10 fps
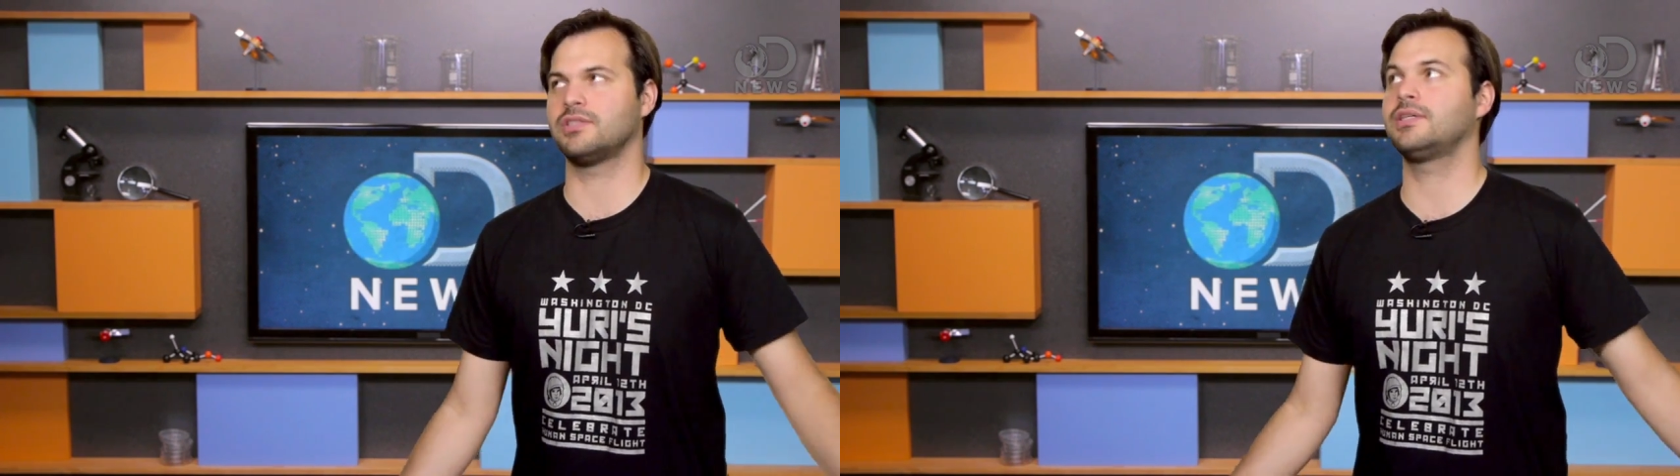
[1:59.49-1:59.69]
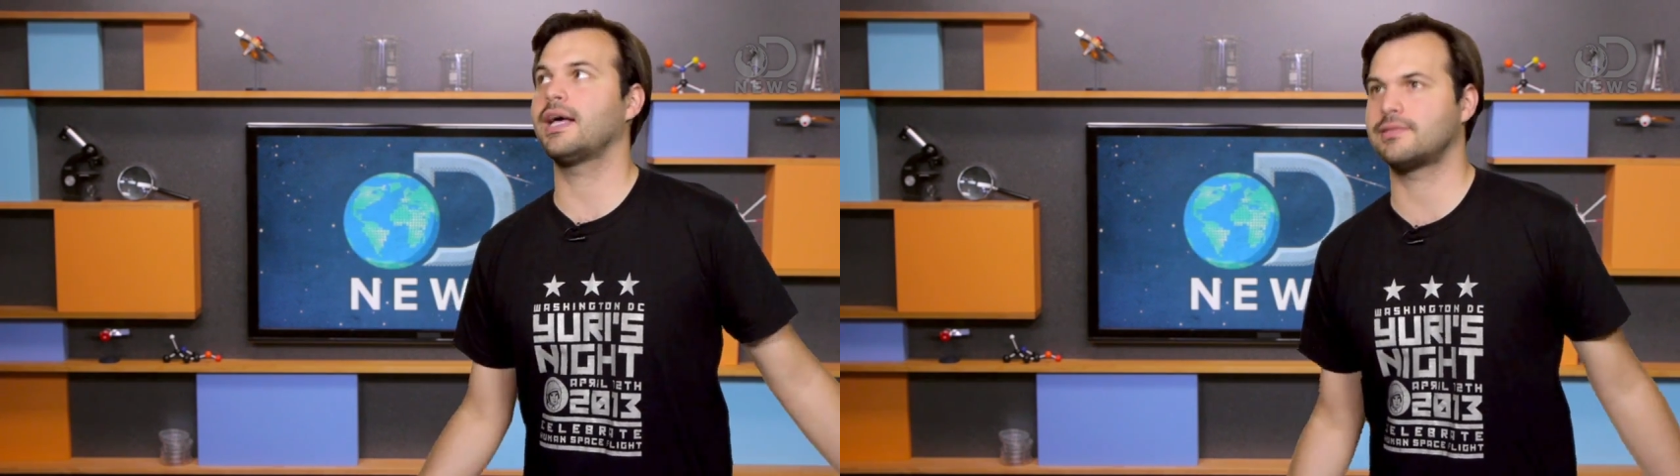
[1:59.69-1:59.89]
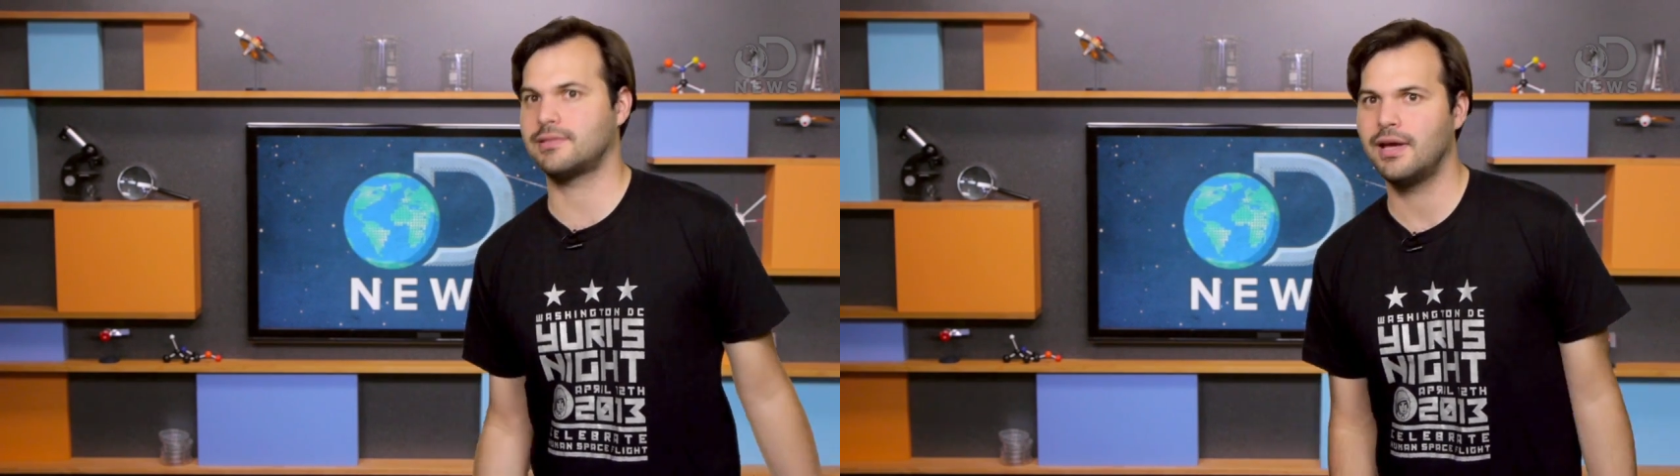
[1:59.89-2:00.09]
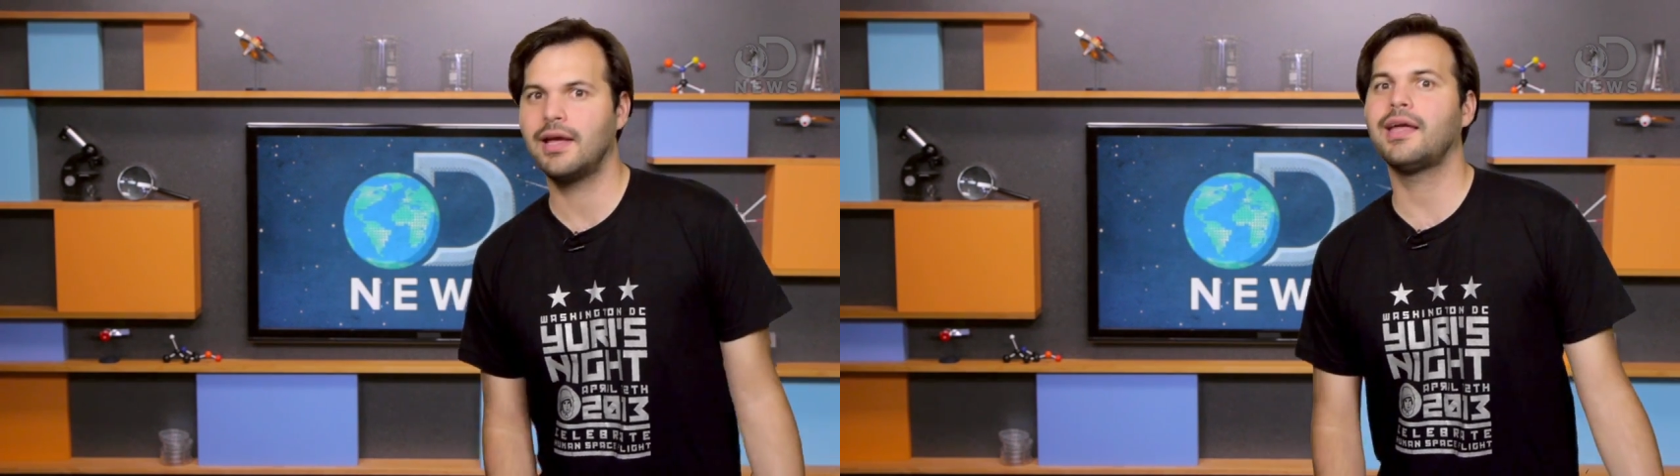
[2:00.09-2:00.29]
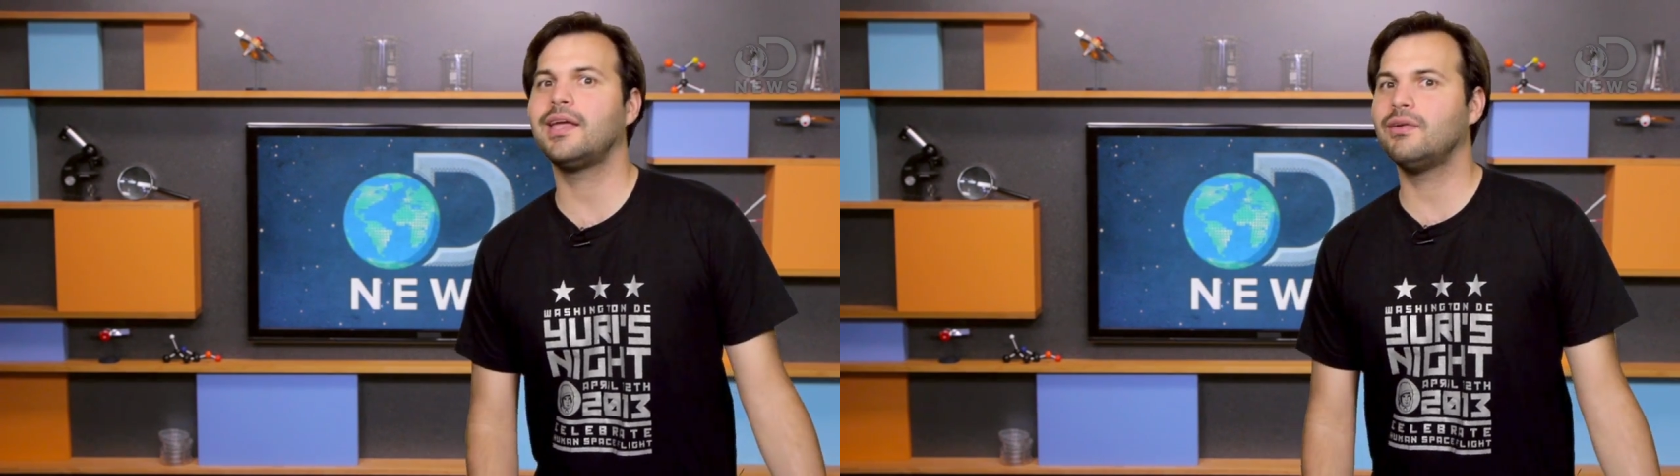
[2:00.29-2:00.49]
Yes,
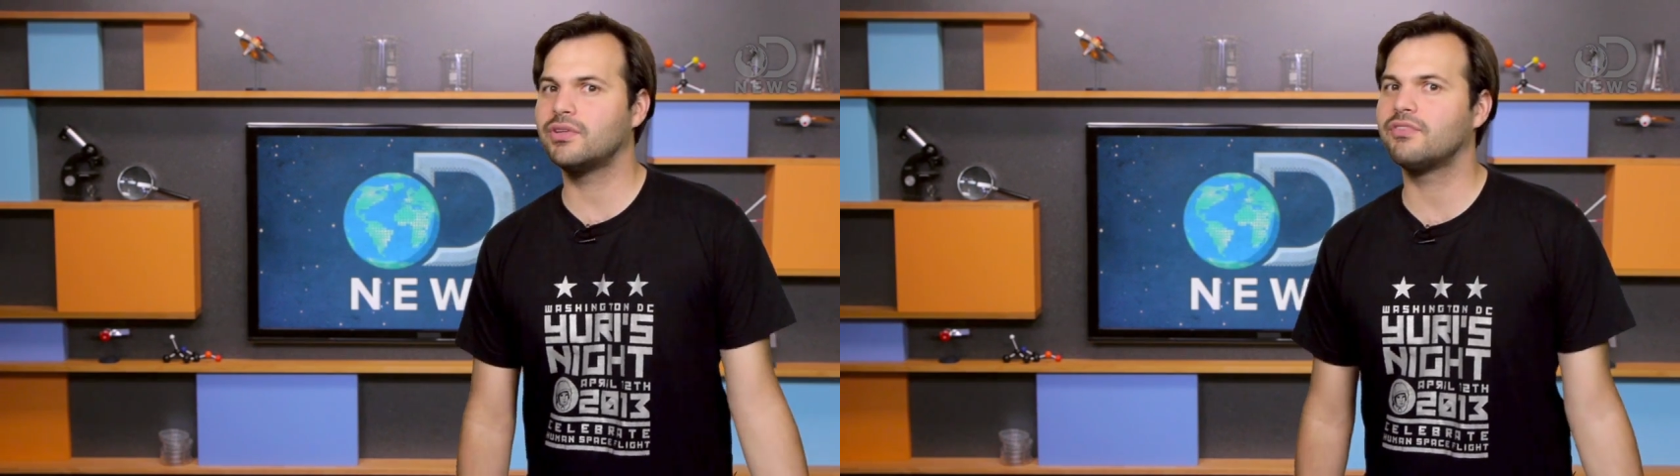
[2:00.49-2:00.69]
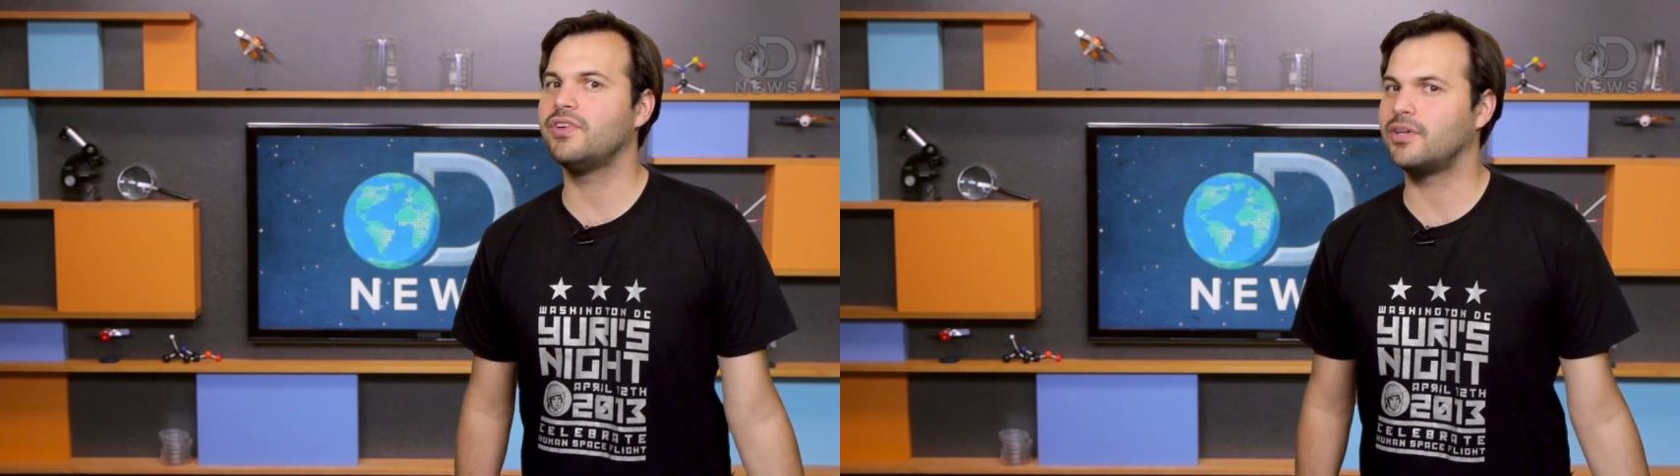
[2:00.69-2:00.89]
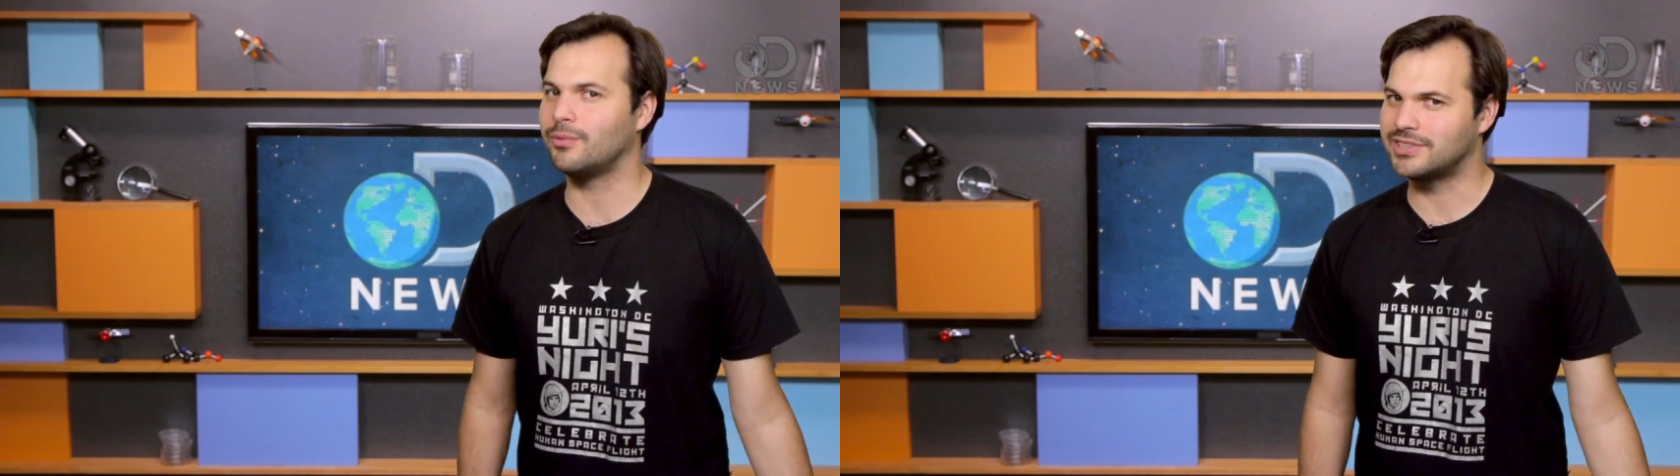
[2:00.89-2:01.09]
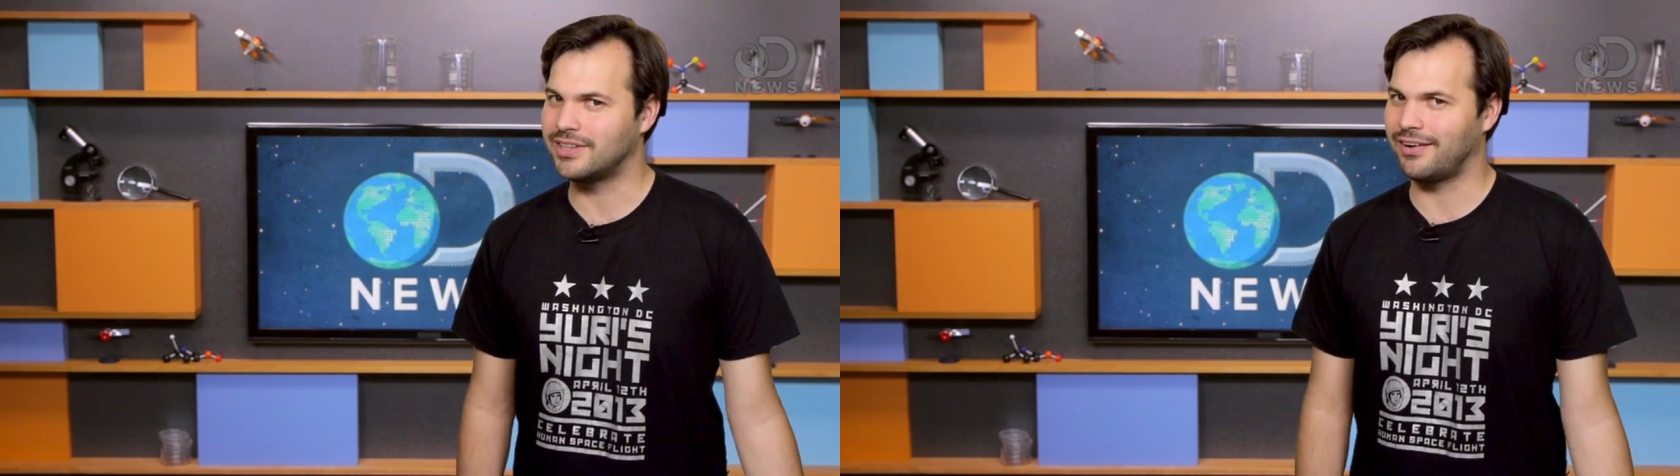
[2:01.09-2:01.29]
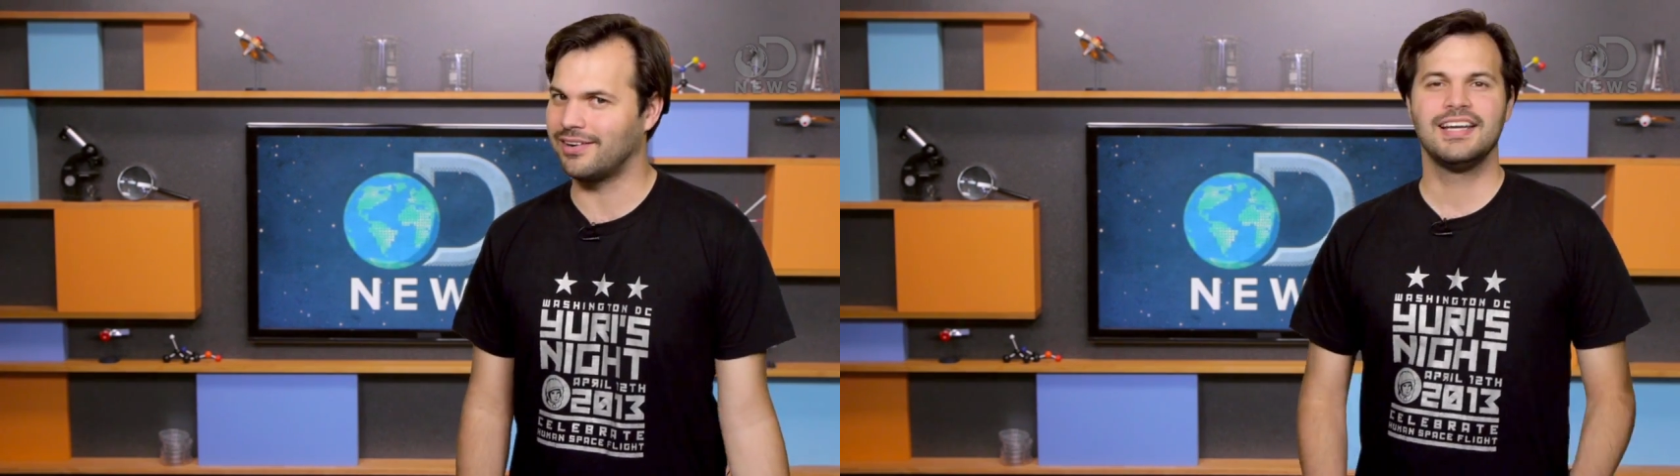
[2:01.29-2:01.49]
even the fecal
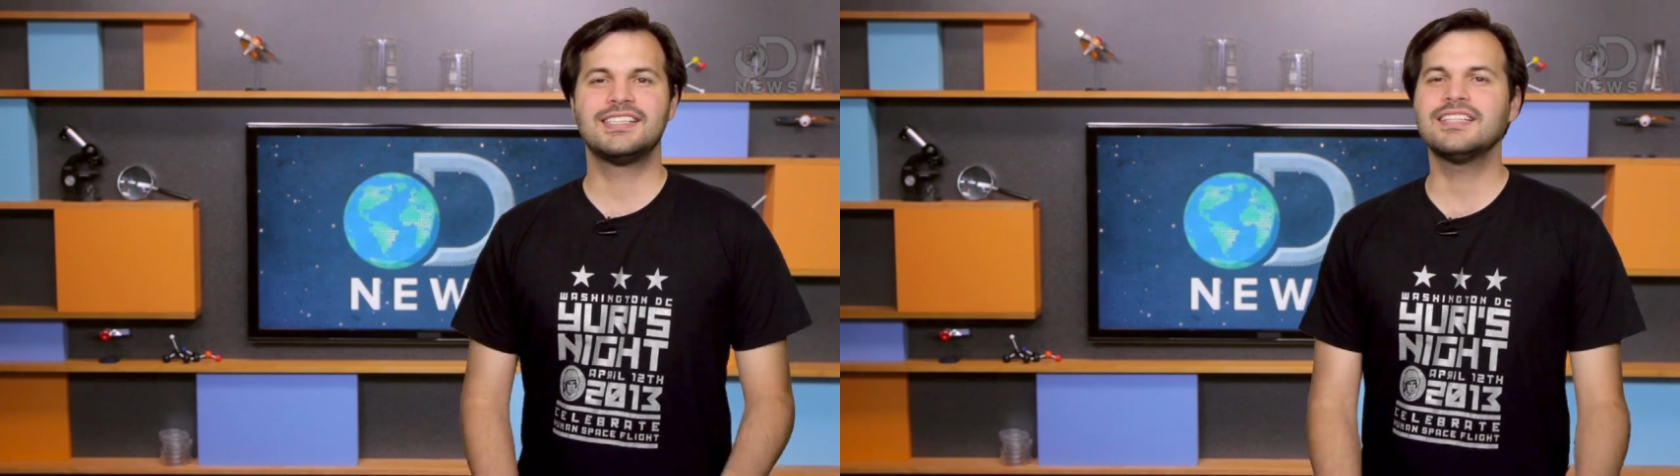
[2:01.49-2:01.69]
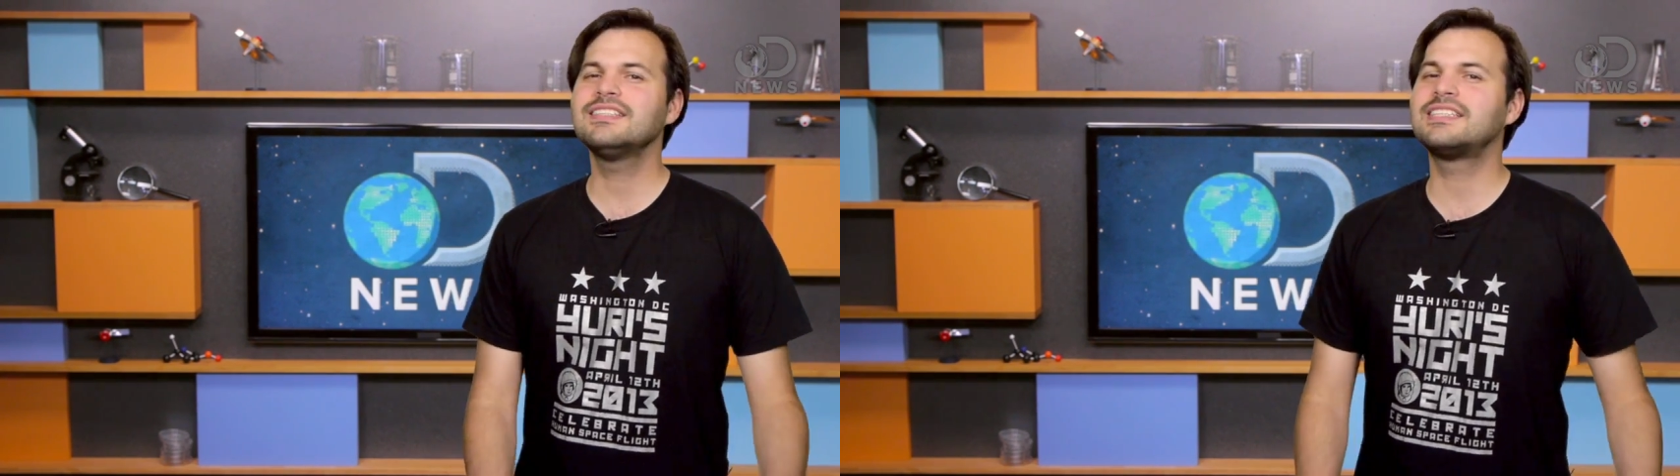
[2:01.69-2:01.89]
material. It doesn't